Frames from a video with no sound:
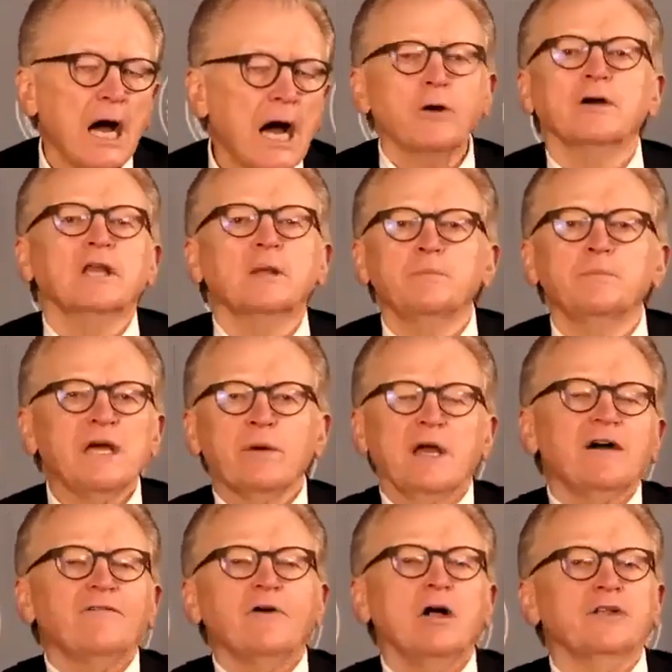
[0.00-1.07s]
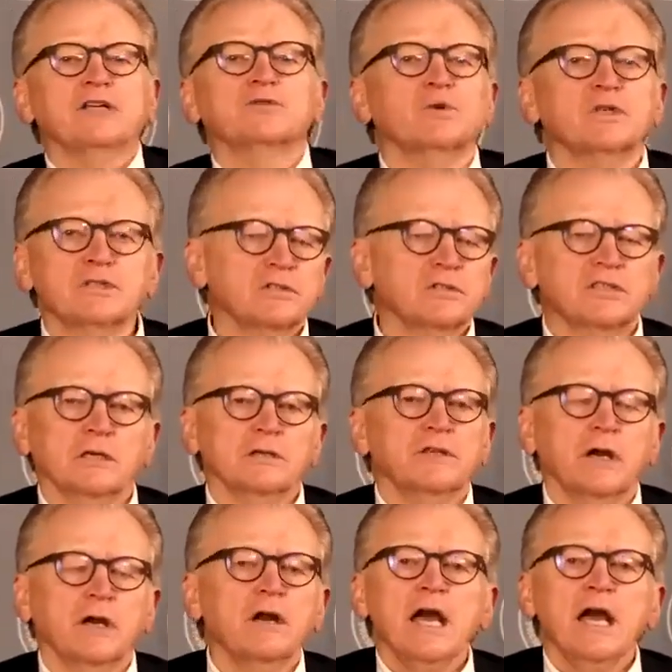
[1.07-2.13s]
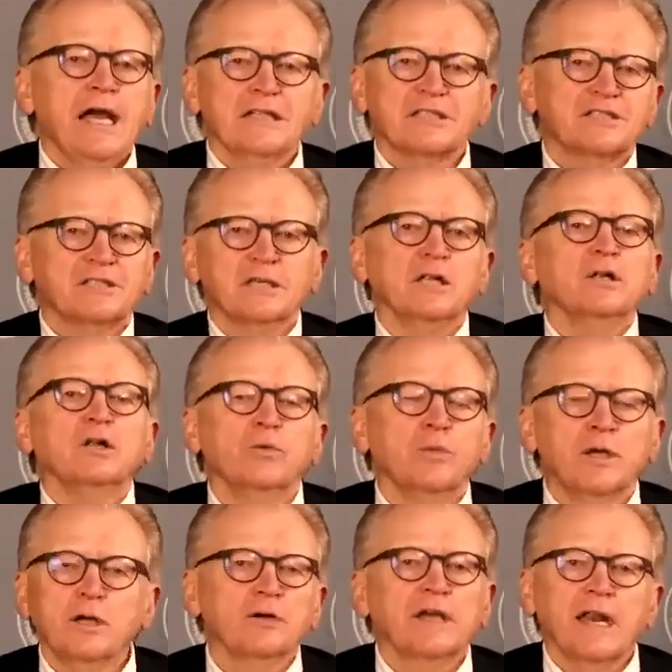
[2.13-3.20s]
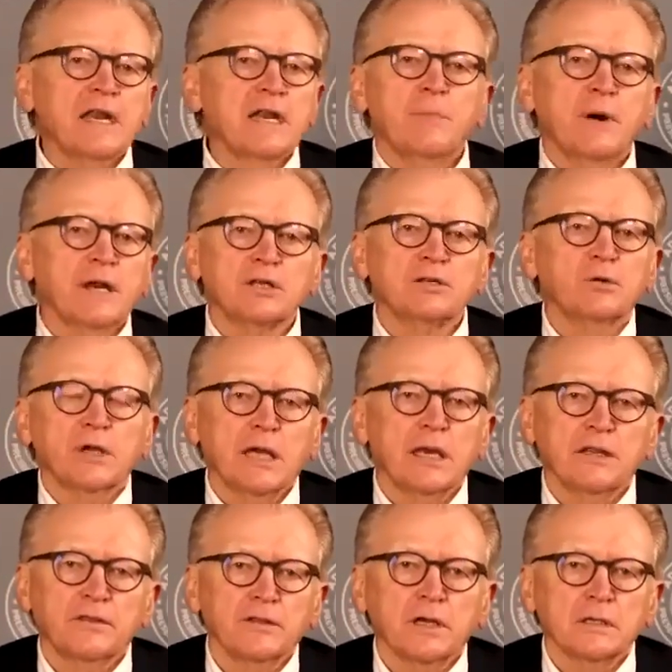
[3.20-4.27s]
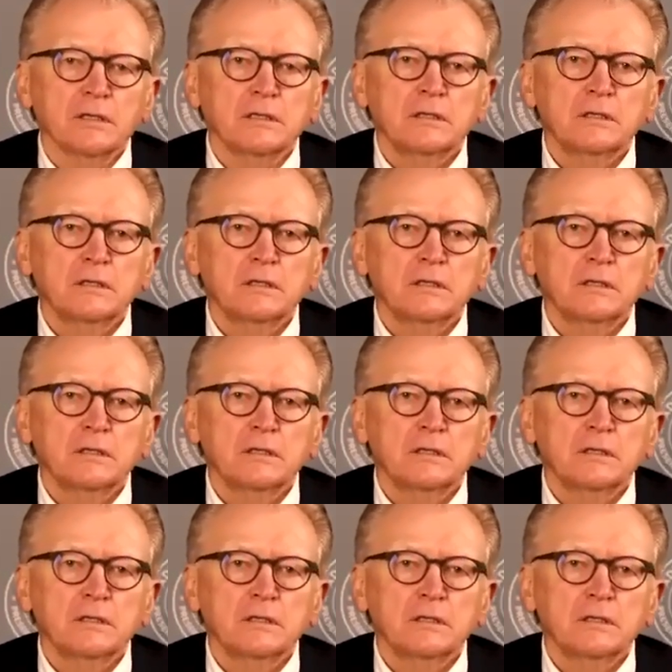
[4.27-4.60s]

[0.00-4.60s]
How could it be we have all these wizards out there and still we don't get anybody doing anything?